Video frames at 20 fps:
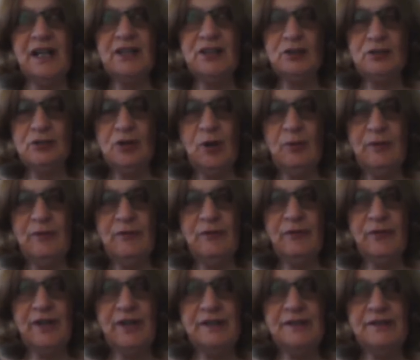and grow in
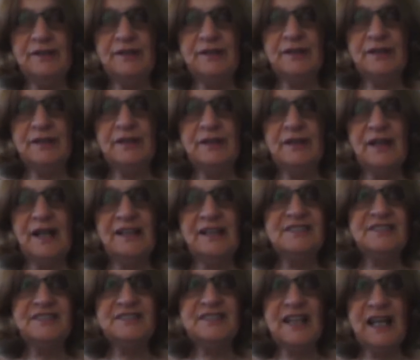faith and
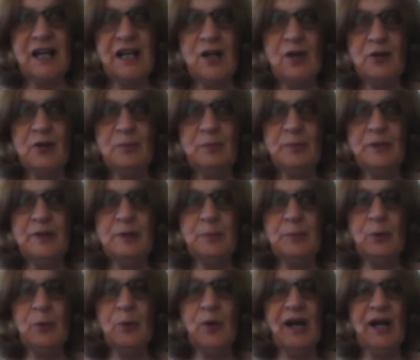to tell other
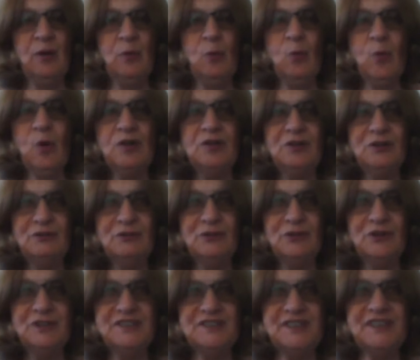people how
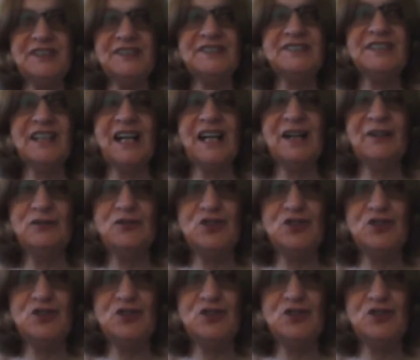wonderful it is to have